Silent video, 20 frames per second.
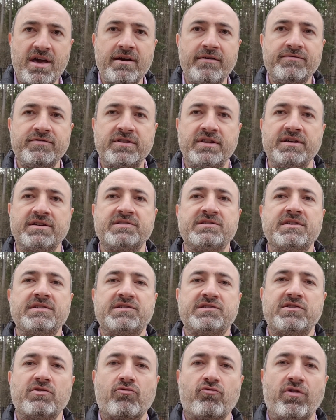if this
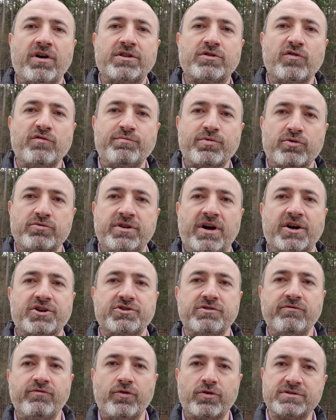is the rate of
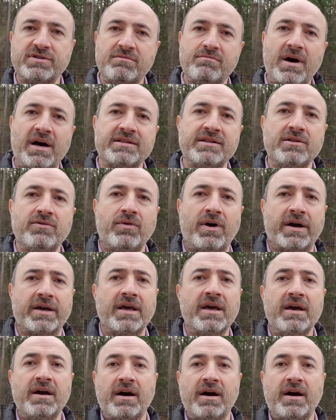production for the Model Y.